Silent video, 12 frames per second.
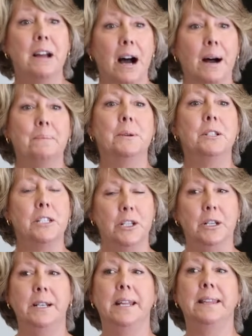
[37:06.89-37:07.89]

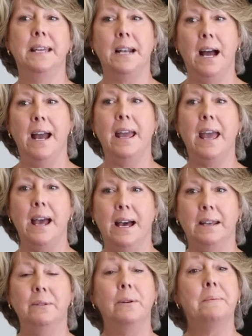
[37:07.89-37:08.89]
opportunity that I
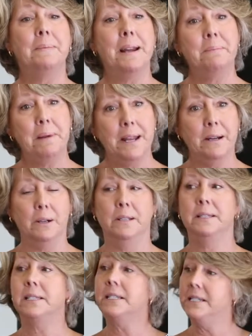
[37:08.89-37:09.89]
had with my
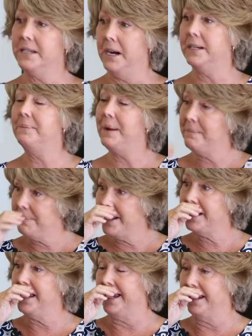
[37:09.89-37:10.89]
parents to talk about
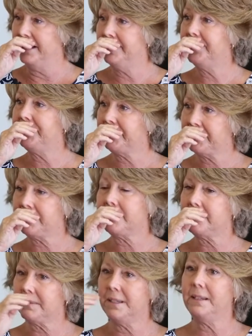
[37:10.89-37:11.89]
money.
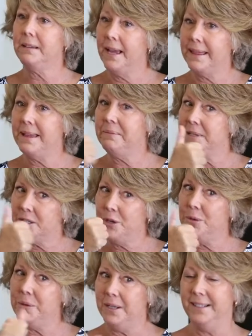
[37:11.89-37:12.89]
And that was
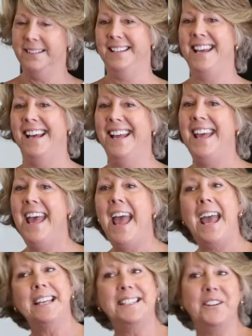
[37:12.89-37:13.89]
cool.
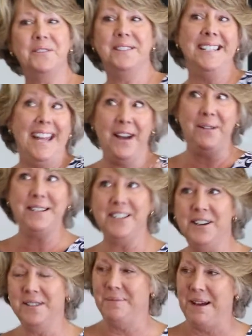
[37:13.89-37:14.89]
And so now I
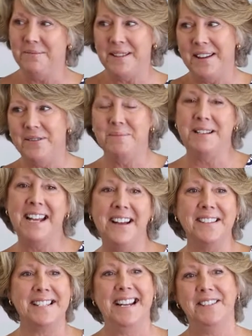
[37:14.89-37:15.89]
talk about it with everybody
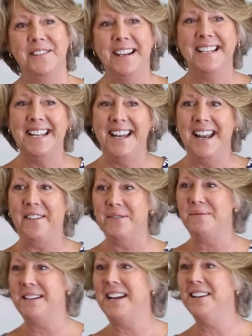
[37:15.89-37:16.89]
else. And I try to get
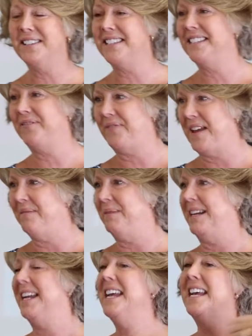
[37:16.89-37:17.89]
everybody else's
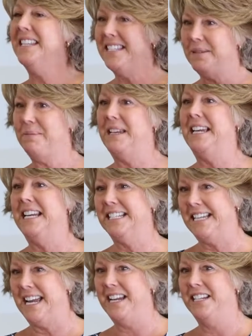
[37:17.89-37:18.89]
family to be
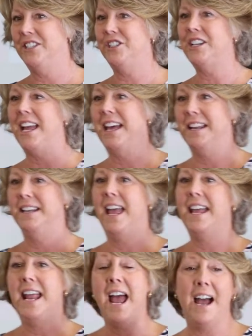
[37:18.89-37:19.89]
engaged and
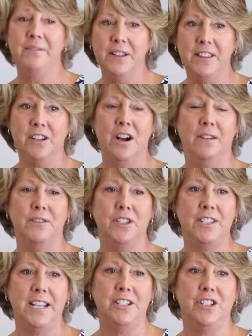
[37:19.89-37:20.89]
having the
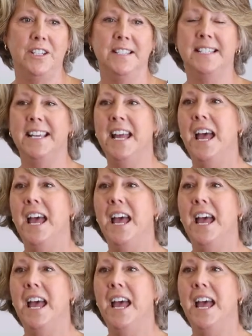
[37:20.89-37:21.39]
conversations.